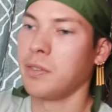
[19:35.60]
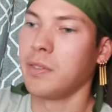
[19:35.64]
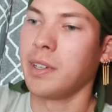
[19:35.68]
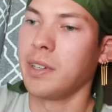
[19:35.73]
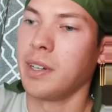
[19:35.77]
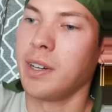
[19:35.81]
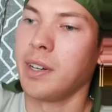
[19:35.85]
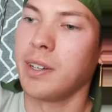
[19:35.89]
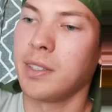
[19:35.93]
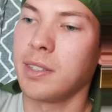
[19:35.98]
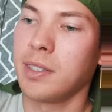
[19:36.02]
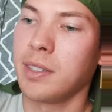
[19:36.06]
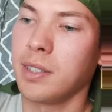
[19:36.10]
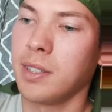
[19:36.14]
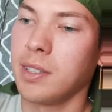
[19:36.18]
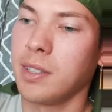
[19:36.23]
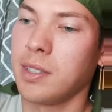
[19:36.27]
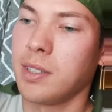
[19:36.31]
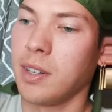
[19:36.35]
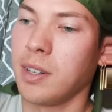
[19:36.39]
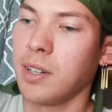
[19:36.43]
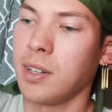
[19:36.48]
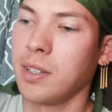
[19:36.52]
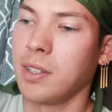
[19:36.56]
something over here.
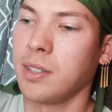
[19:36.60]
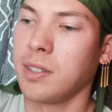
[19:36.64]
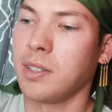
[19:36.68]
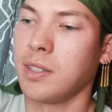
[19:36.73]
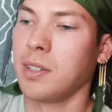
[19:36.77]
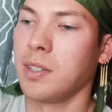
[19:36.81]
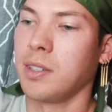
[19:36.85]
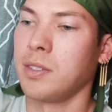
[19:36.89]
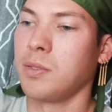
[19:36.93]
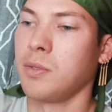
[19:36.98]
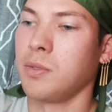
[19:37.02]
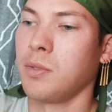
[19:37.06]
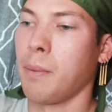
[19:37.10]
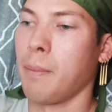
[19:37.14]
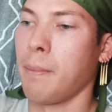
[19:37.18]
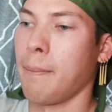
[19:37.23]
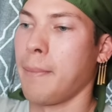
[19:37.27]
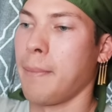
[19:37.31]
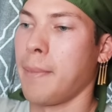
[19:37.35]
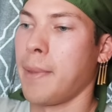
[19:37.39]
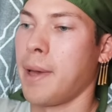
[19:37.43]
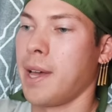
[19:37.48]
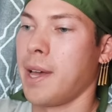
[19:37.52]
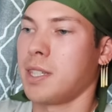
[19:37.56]
It's, it's, starting to turn into
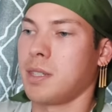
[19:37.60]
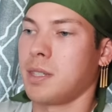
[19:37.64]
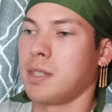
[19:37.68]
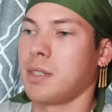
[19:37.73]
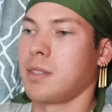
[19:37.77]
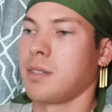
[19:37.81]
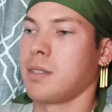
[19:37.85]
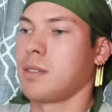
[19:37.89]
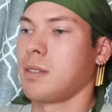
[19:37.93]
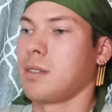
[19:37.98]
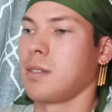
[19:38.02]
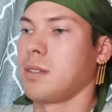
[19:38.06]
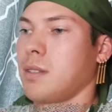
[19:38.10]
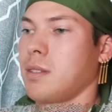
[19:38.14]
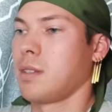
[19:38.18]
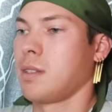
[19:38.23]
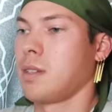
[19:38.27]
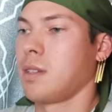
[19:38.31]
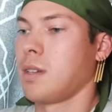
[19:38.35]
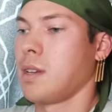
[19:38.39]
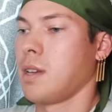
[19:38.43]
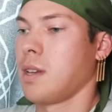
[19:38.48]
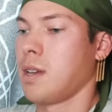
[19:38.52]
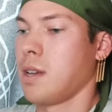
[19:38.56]
a mess,
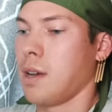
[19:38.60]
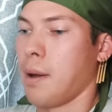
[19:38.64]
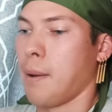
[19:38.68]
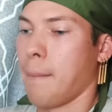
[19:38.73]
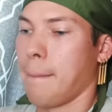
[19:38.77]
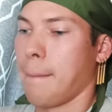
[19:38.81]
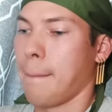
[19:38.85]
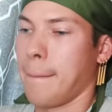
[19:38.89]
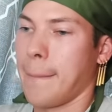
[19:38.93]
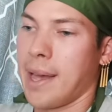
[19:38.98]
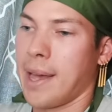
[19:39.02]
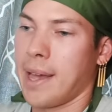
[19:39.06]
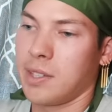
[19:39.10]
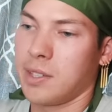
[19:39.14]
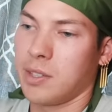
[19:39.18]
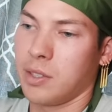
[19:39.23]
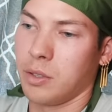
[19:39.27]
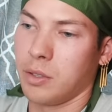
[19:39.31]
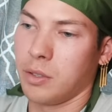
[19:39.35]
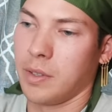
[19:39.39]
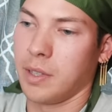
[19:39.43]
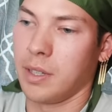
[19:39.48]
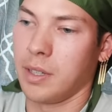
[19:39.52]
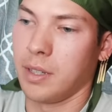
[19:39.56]
a
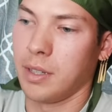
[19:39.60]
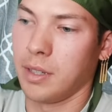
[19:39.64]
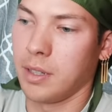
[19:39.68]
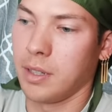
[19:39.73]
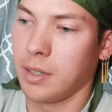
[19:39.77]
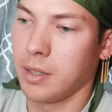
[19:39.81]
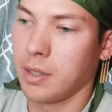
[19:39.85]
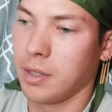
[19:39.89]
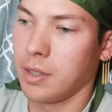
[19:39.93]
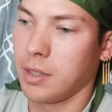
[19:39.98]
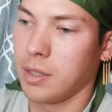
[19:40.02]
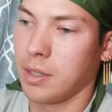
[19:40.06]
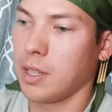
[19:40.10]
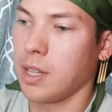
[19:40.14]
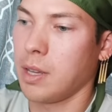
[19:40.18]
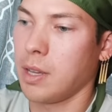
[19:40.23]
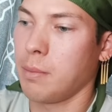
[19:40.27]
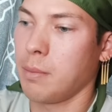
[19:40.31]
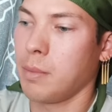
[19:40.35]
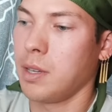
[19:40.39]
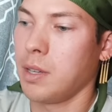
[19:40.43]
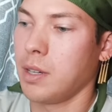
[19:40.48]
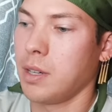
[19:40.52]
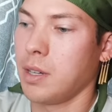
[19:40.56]
mess over here.
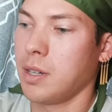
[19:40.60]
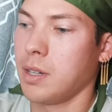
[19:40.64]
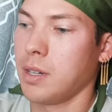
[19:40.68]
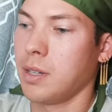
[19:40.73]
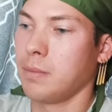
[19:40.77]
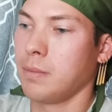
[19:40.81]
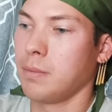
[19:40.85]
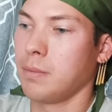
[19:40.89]
So let me,